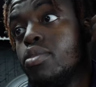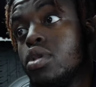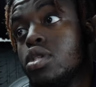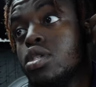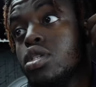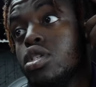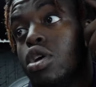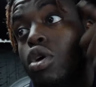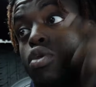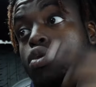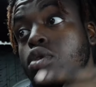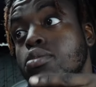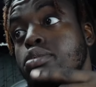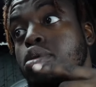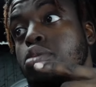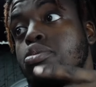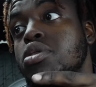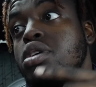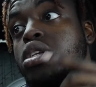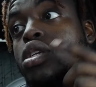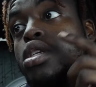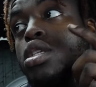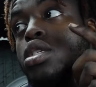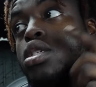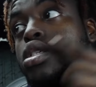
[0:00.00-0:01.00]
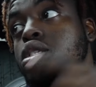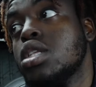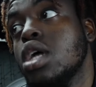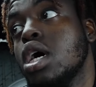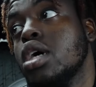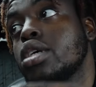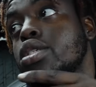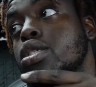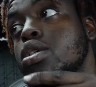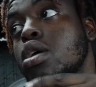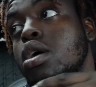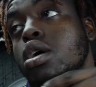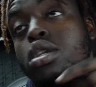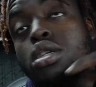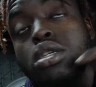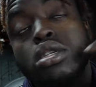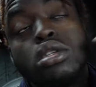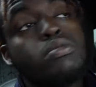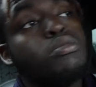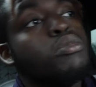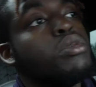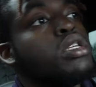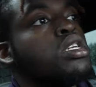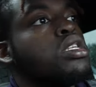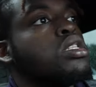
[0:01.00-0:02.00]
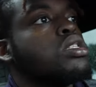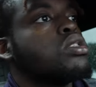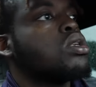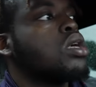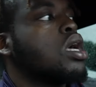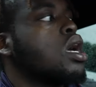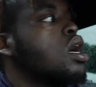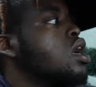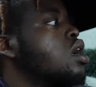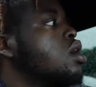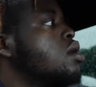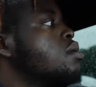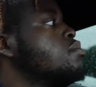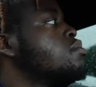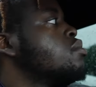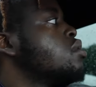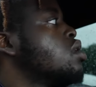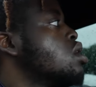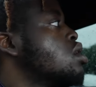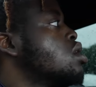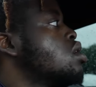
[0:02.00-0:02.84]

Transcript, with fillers: so we'll be putting the stocks on in the meantime.